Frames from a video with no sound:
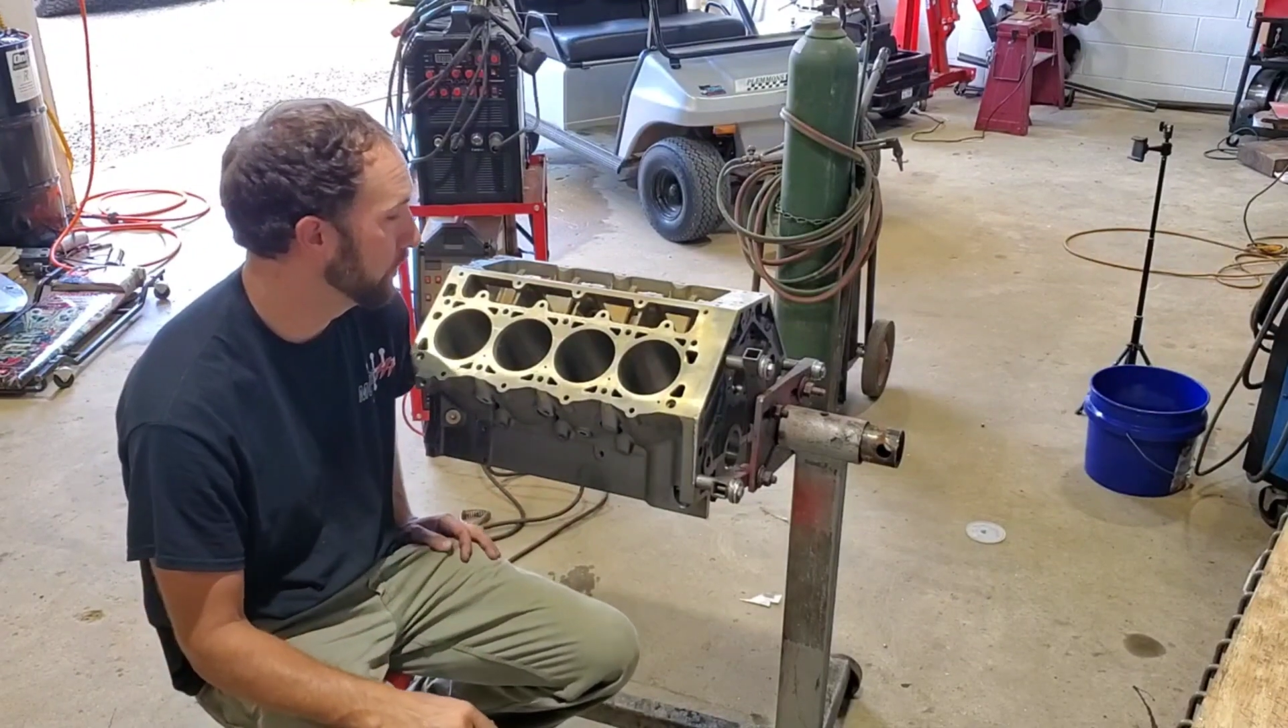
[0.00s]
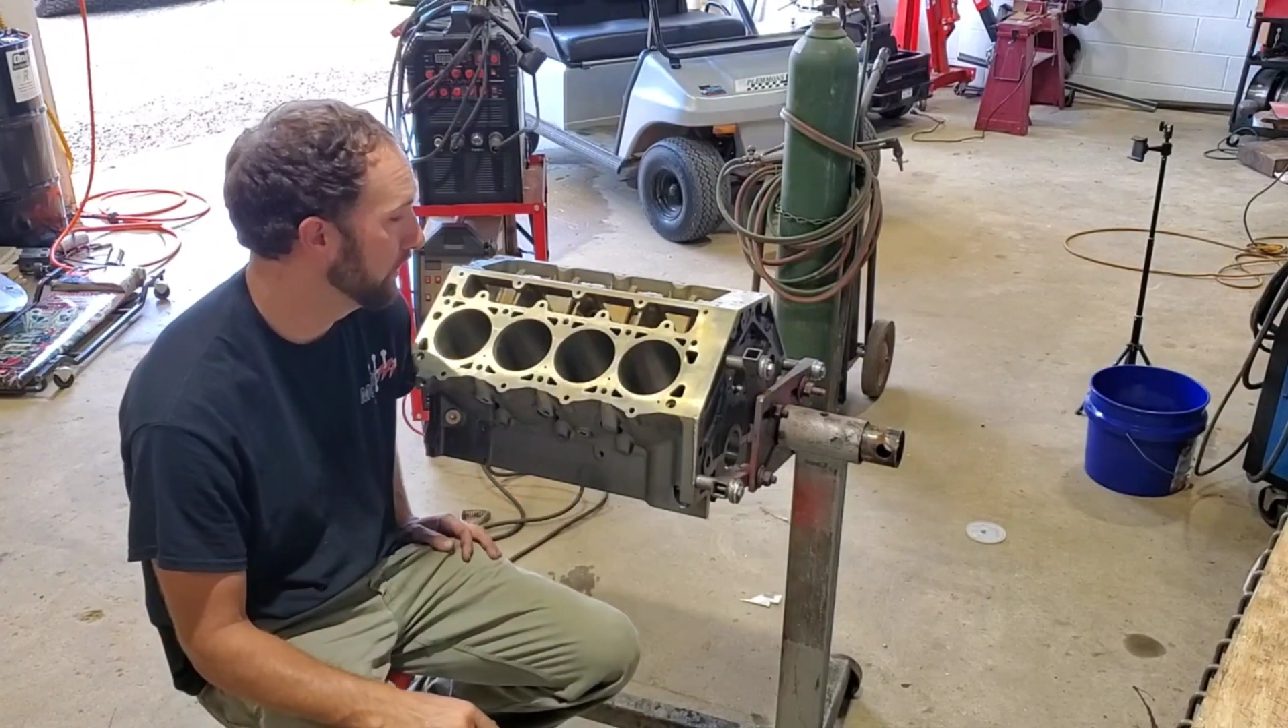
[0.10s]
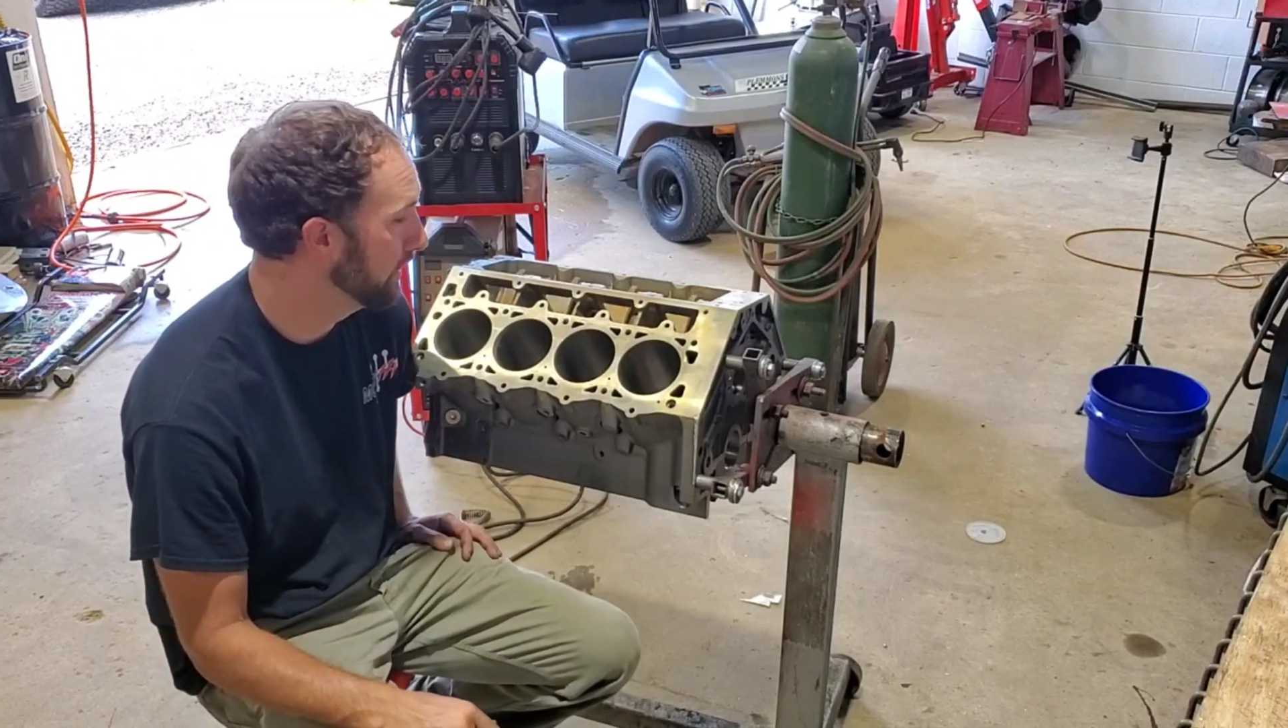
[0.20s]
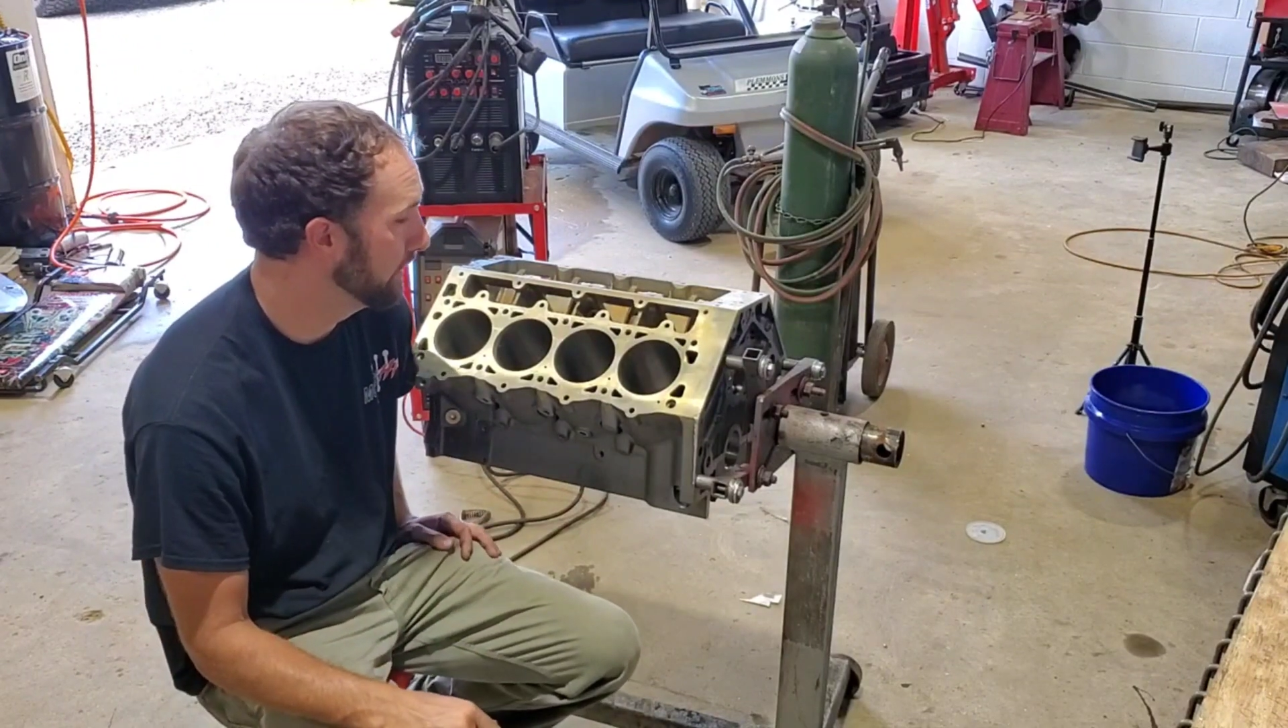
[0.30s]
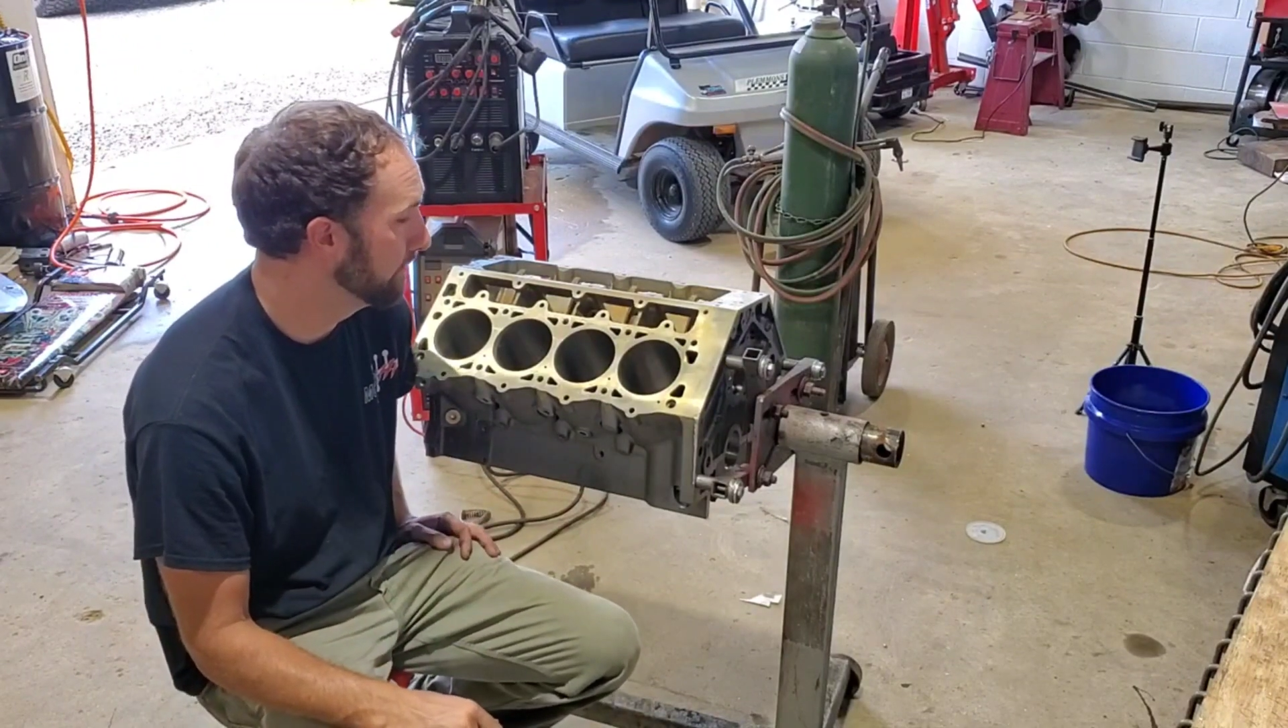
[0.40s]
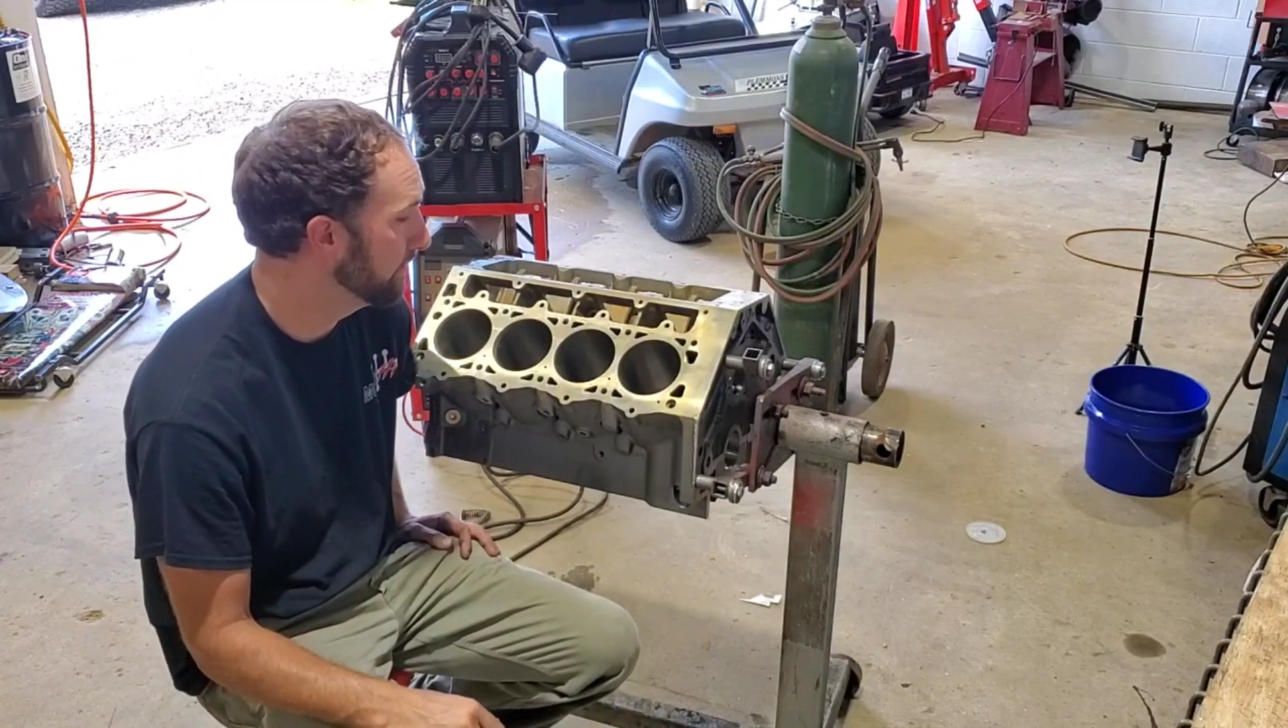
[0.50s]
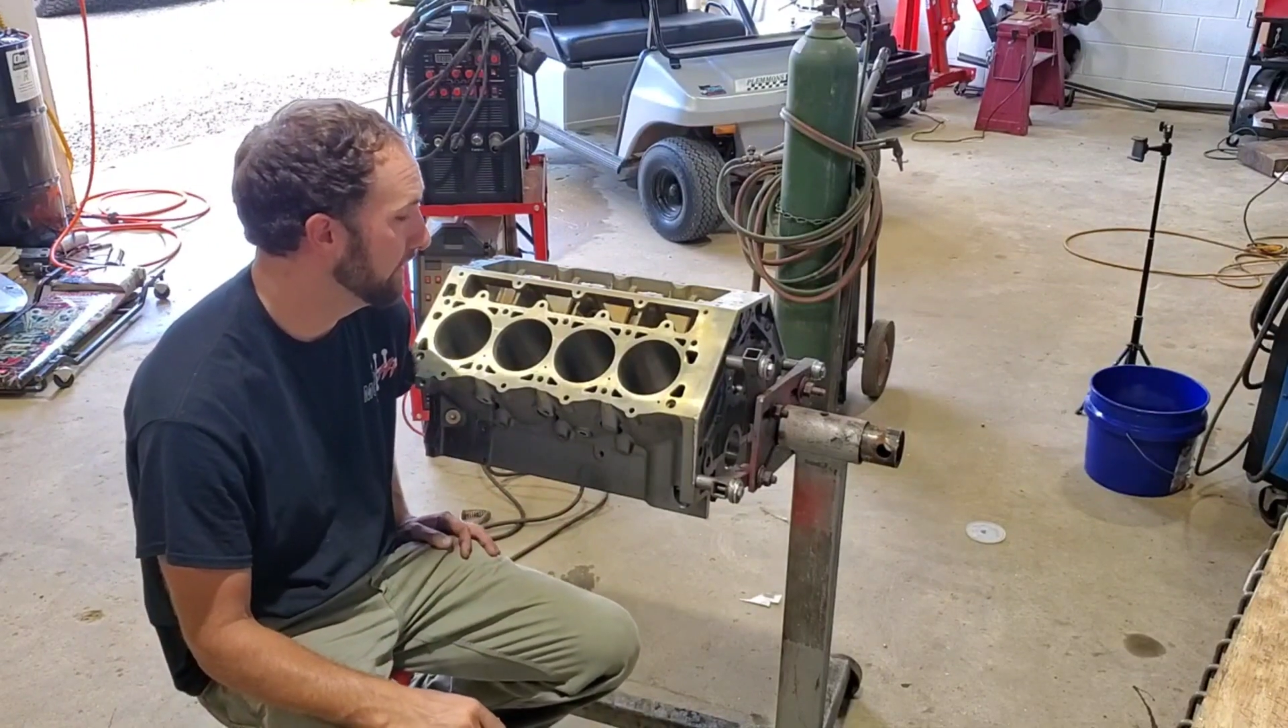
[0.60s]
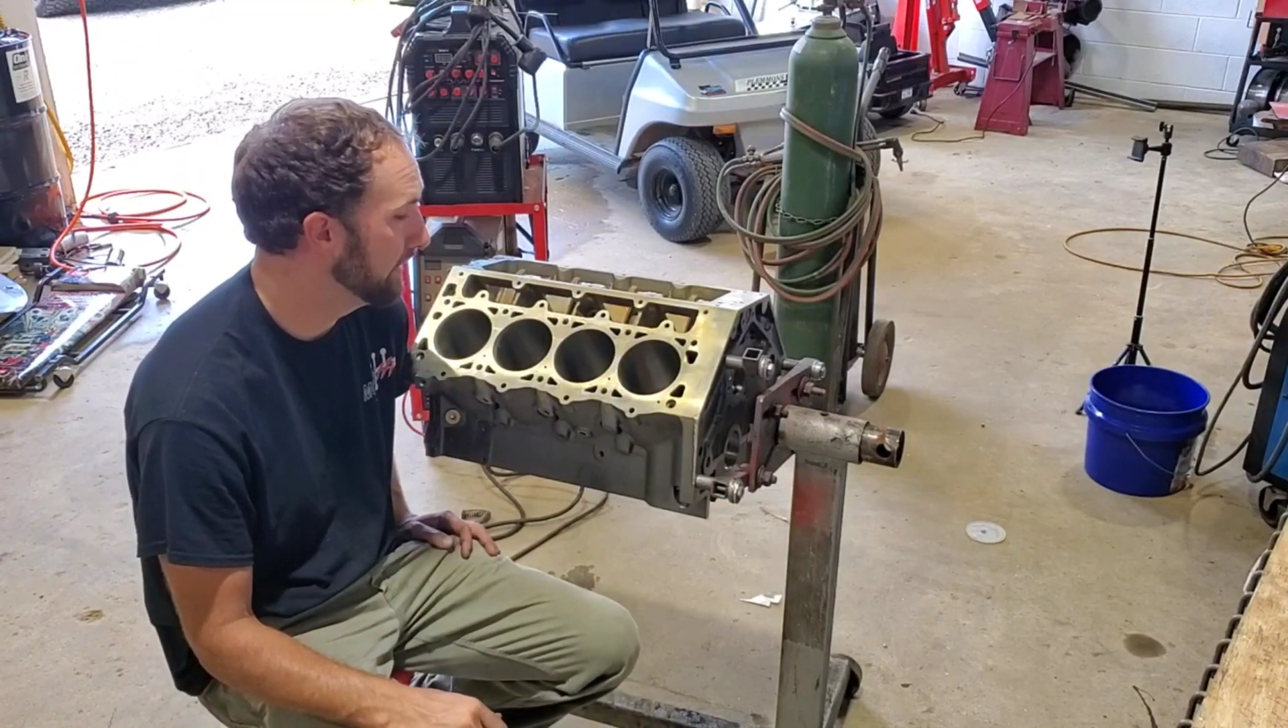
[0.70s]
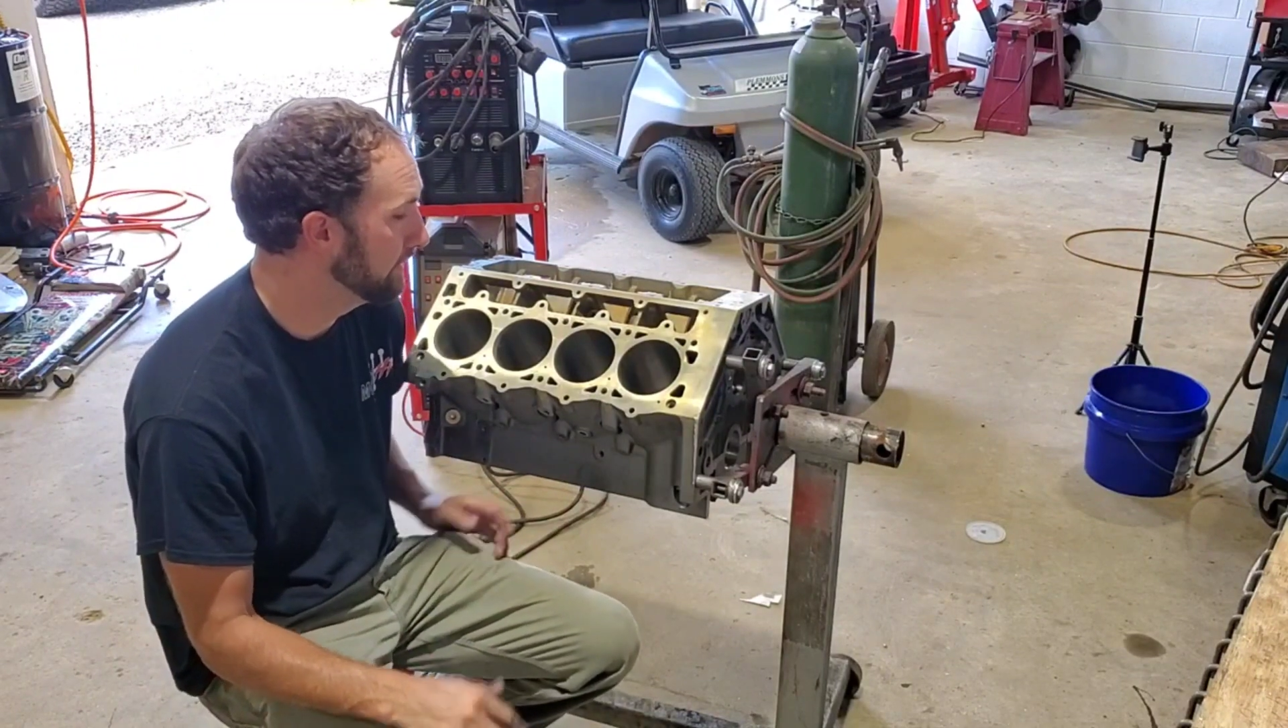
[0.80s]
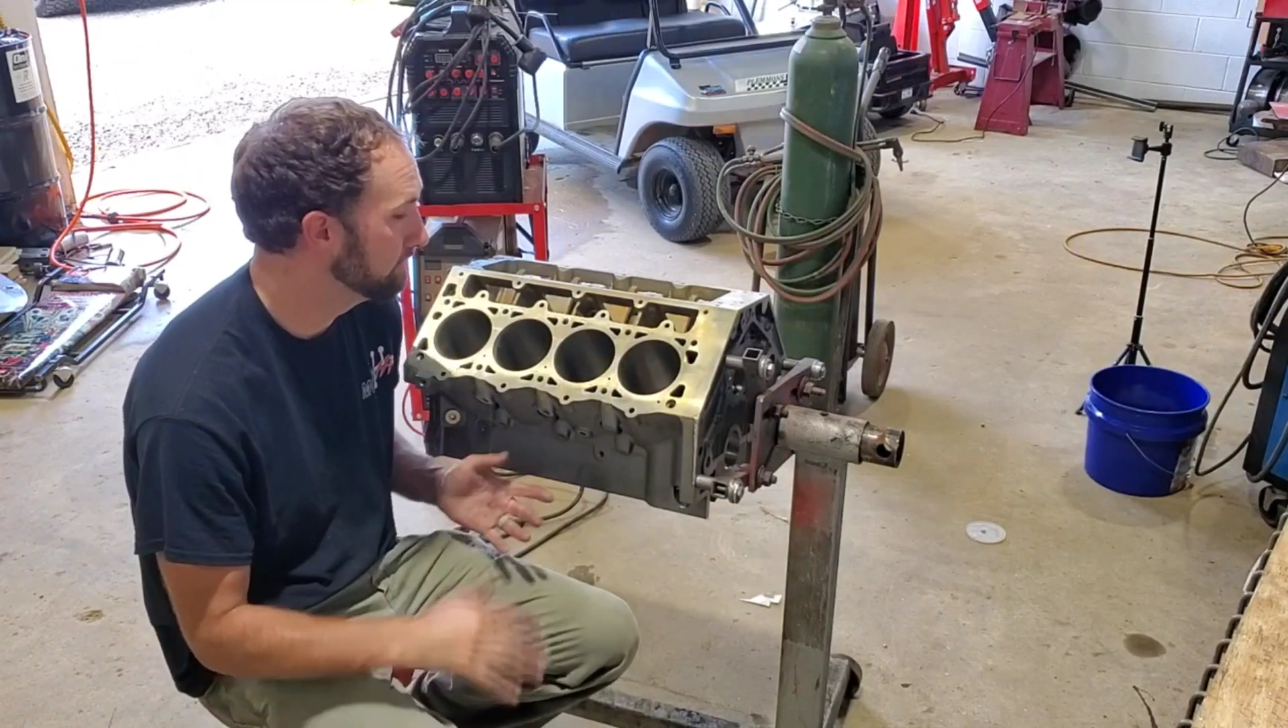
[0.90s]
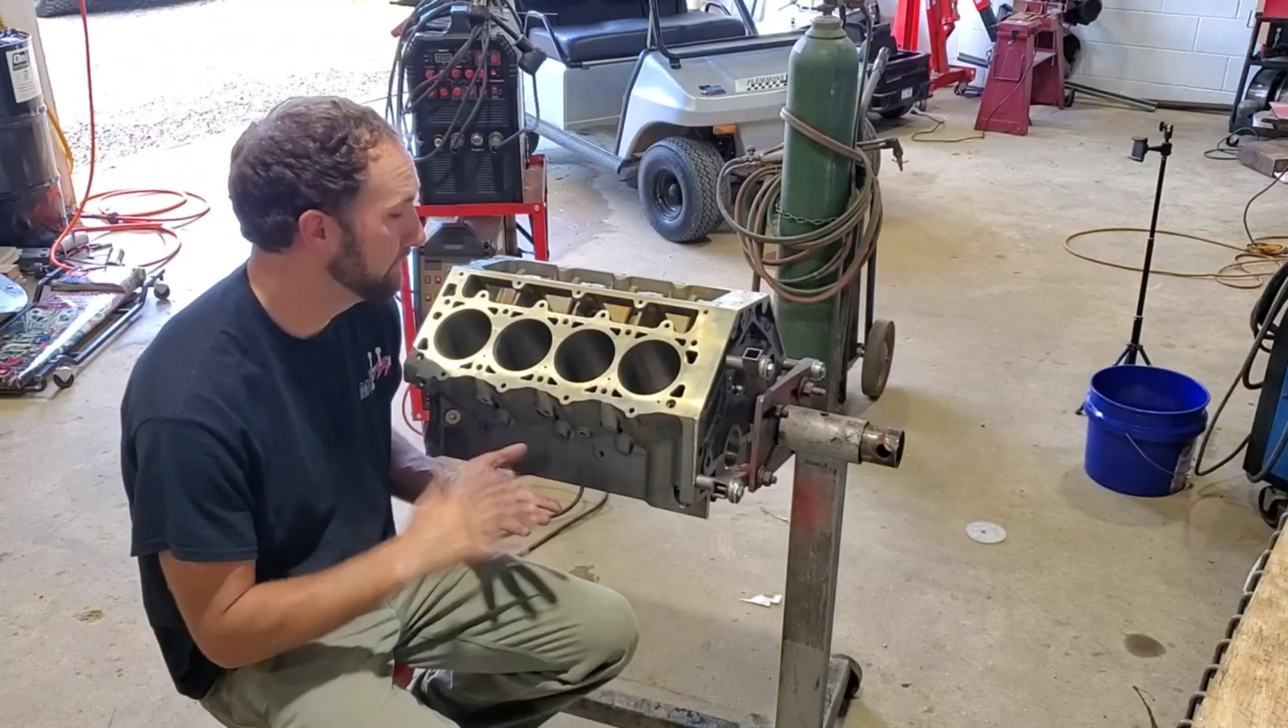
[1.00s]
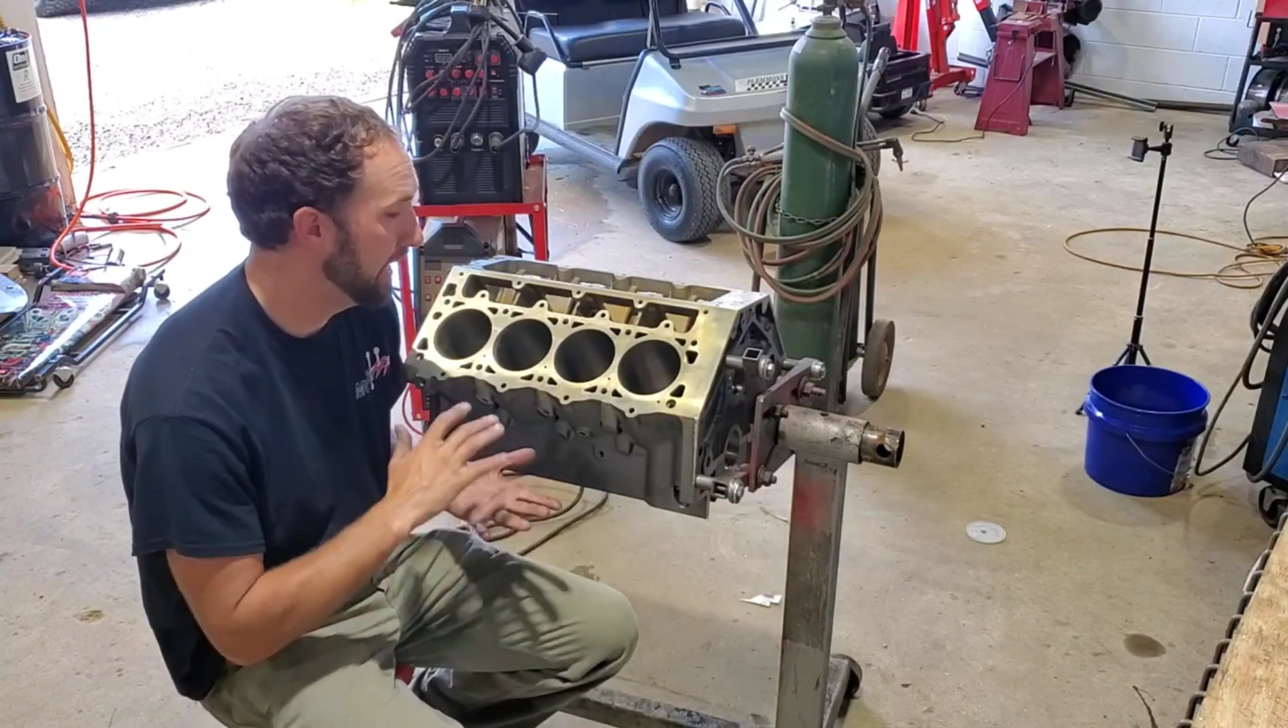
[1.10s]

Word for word: the